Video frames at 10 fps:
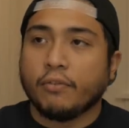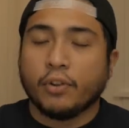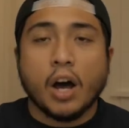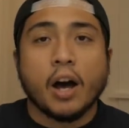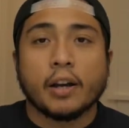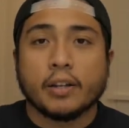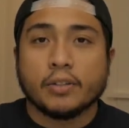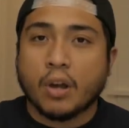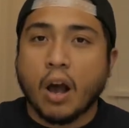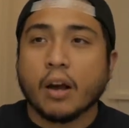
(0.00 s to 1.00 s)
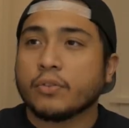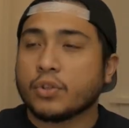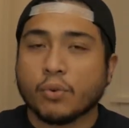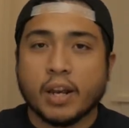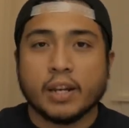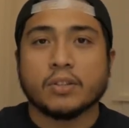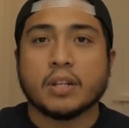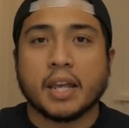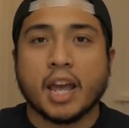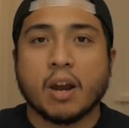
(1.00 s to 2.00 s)
vlog, talk straight into
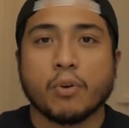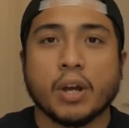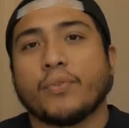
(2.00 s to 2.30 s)
the camera.